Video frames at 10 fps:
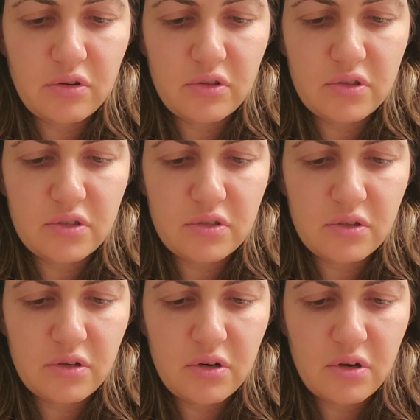scissor
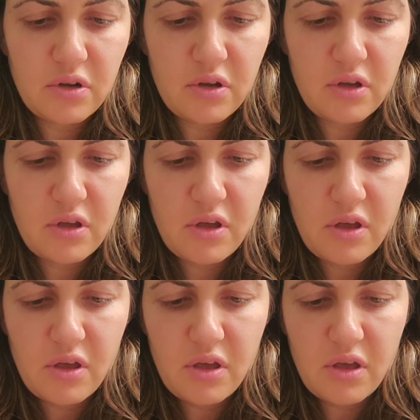
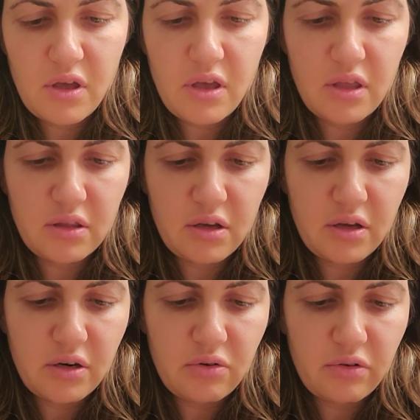and cut
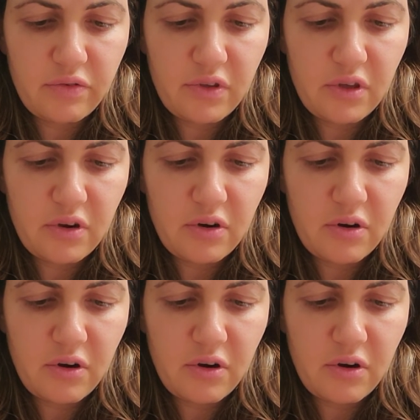it off here